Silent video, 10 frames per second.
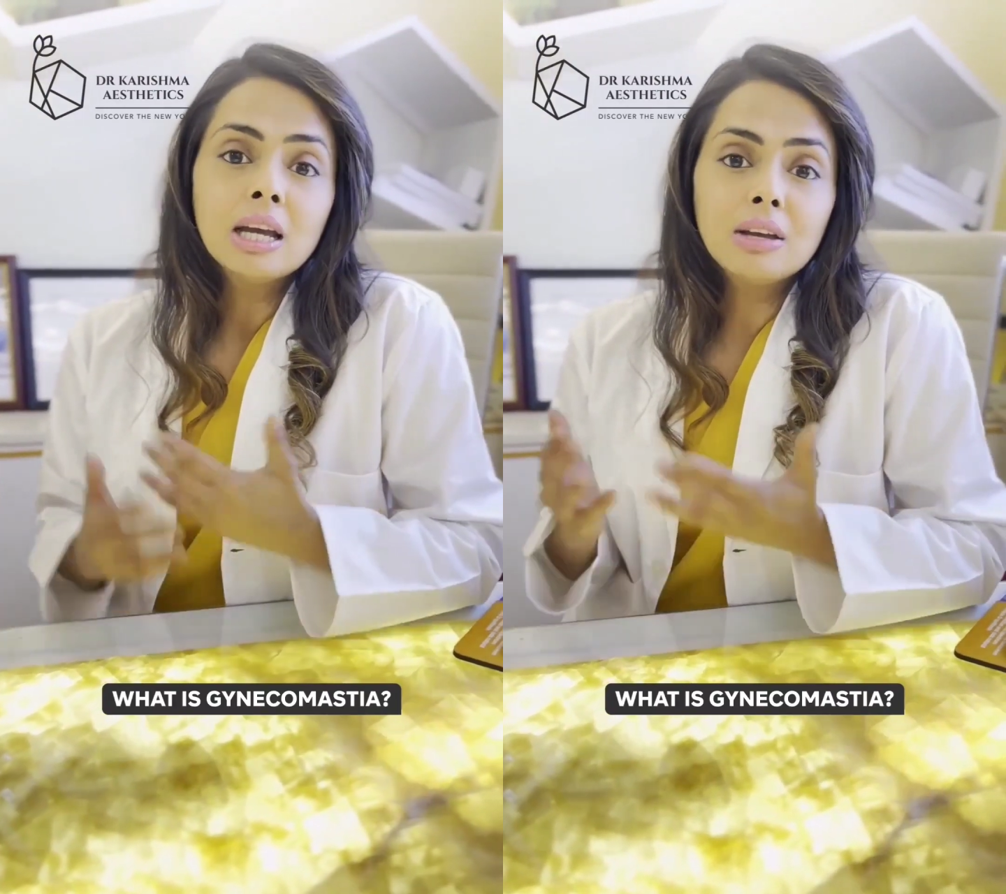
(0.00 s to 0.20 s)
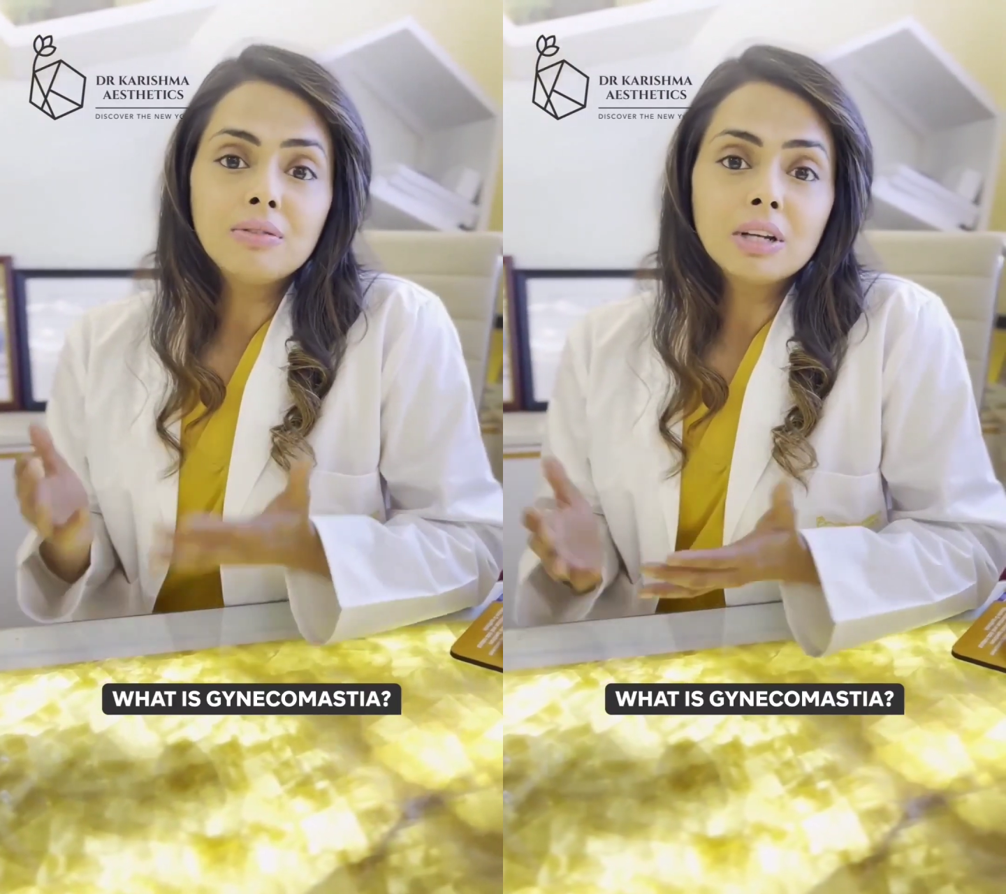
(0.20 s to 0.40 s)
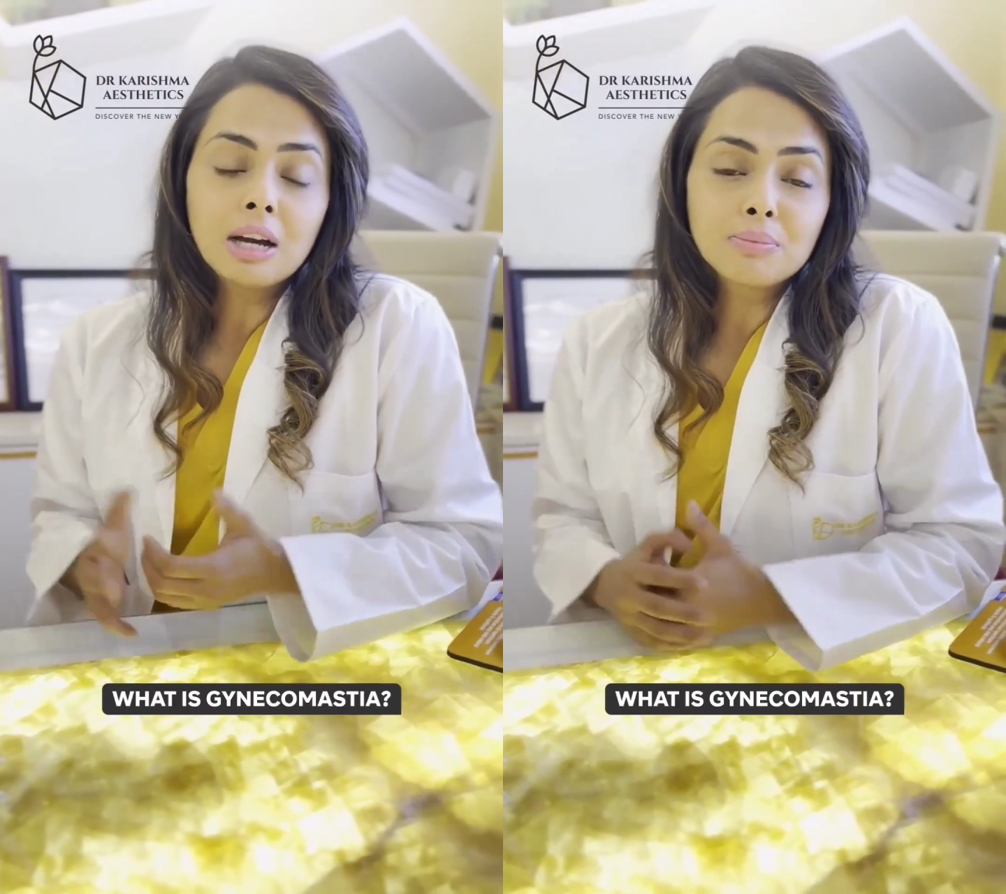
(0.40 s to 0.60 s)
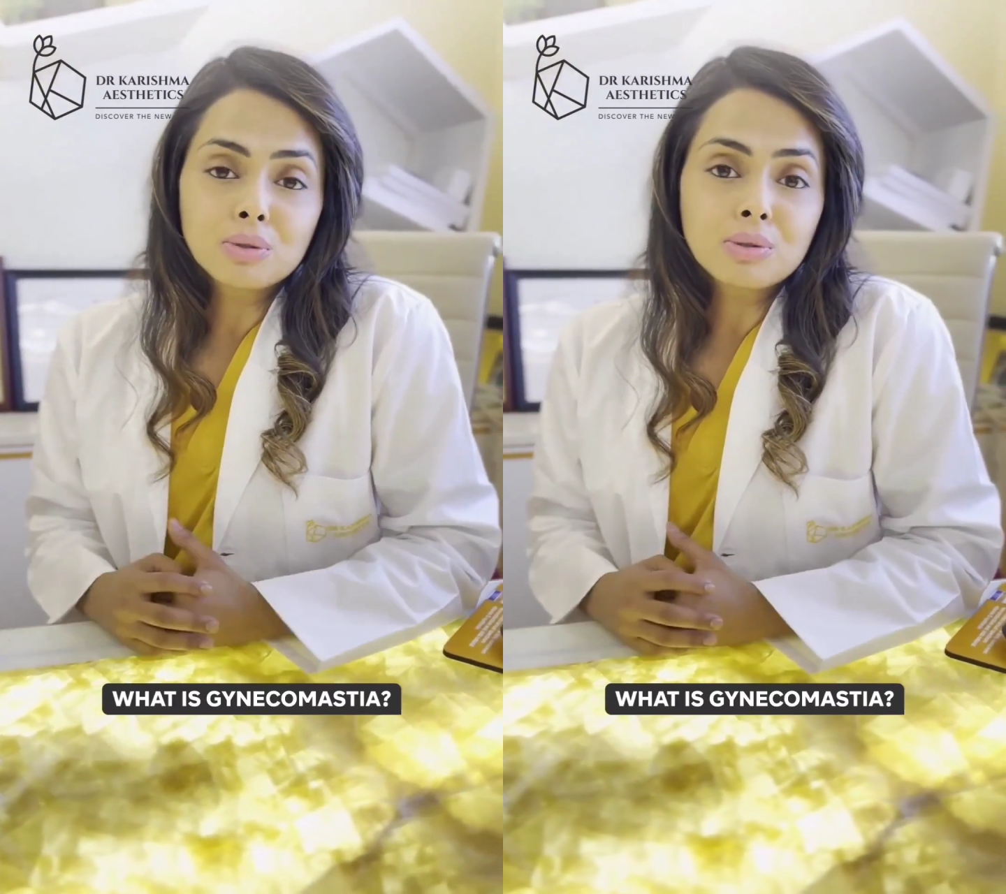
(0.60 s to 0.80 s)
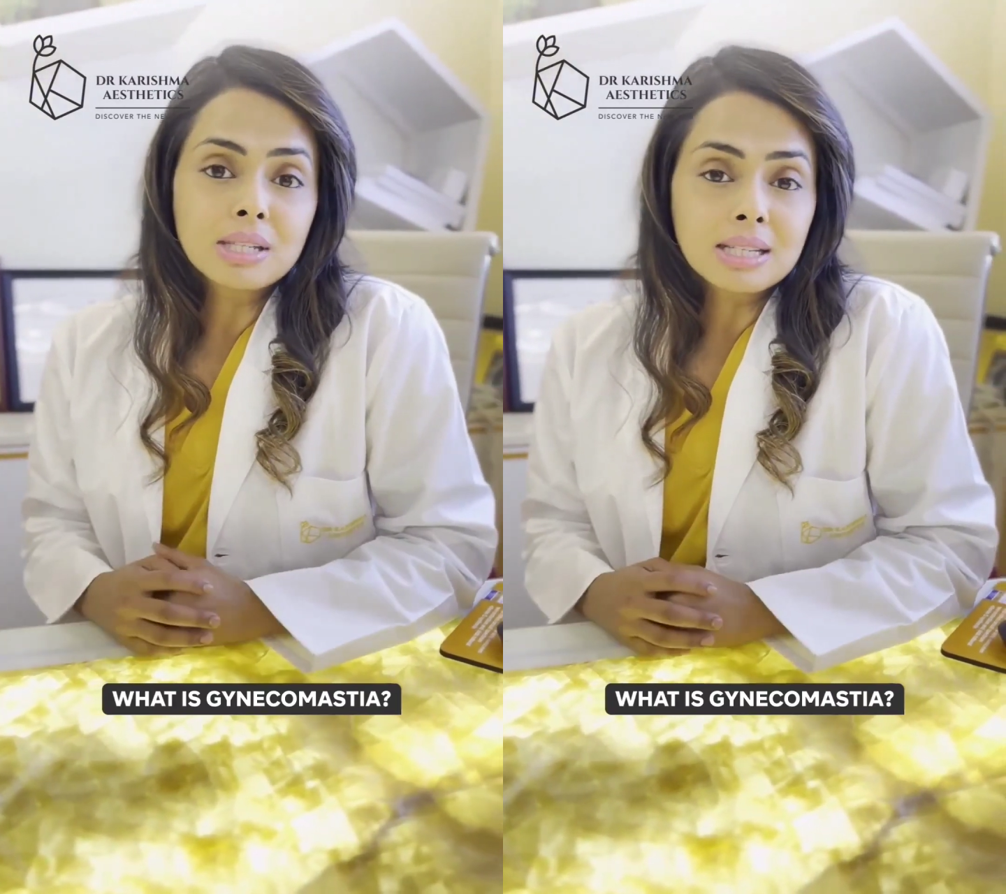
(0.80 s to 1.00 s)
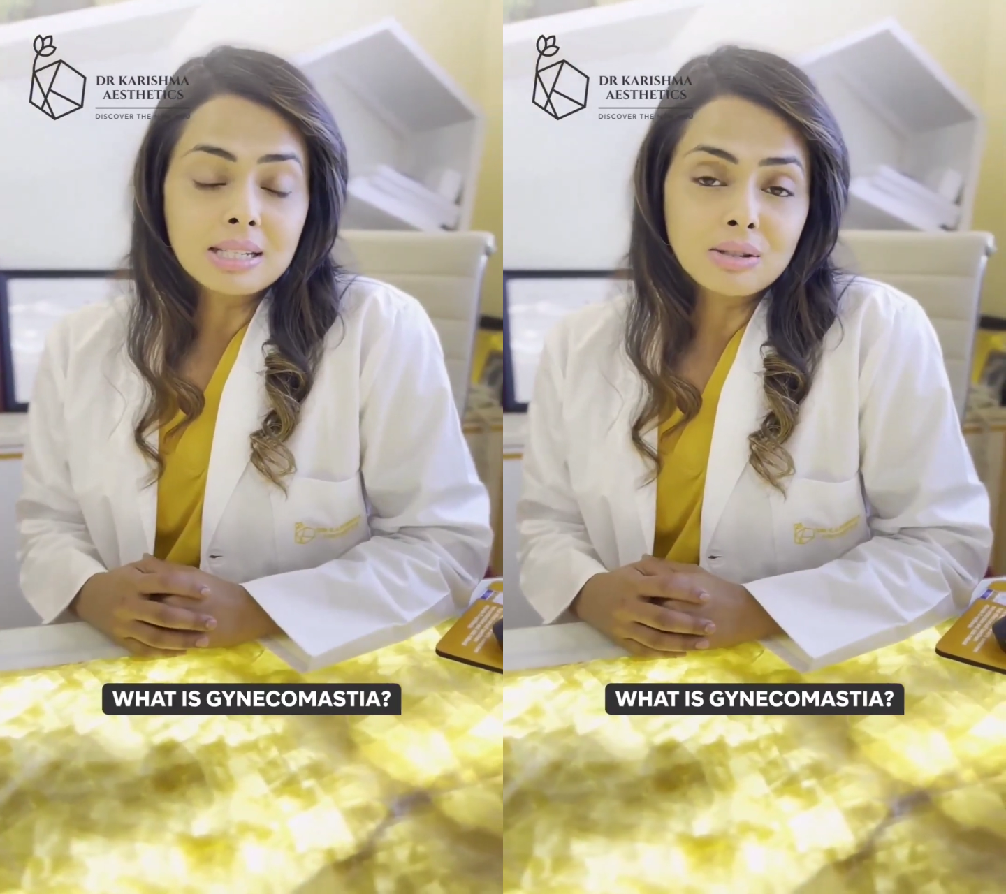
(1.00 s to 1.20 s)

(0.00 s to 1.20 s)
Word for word: even up to 60